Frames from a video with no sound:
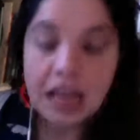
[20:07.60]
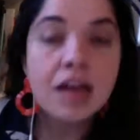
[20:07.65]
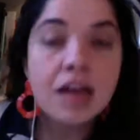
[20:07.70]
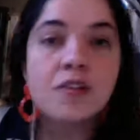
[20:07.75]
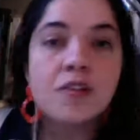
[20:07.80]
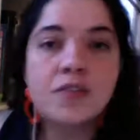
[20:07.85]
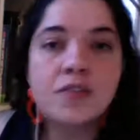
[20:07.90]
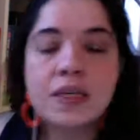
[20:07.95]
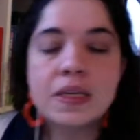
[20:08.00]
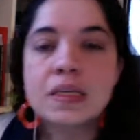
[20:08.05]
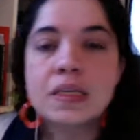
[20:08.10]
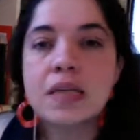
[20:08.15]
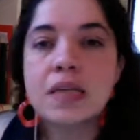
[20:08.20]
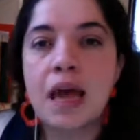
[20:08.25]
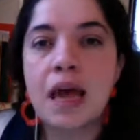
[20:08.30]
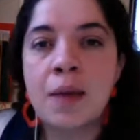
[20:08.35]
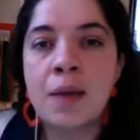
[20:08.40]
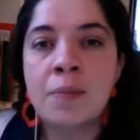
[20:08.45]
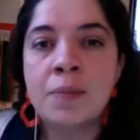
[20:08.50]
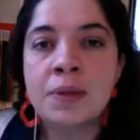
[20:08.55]
Things
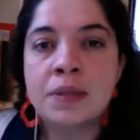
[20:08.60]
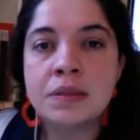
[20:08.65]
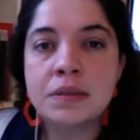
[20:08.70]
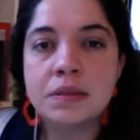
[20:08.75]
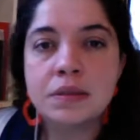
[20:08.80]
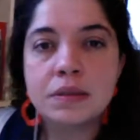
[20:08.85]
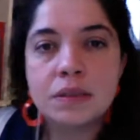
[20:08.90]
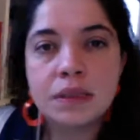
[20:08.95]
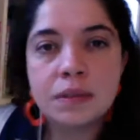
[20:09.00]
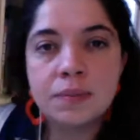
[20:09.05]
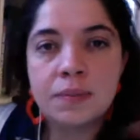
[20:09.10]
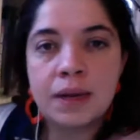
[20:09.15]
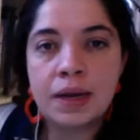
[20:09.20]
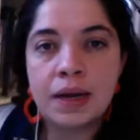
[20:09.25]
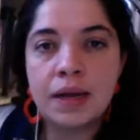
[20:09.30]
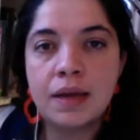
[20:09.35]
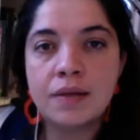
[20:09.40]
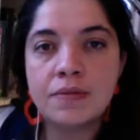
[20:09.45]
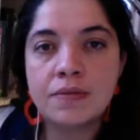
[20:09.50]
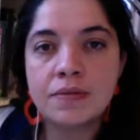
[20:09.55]
happen in my
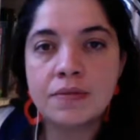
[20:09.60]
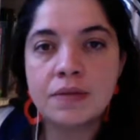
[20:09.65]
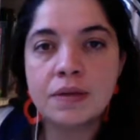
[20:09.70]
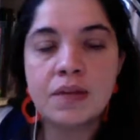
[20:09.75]
life.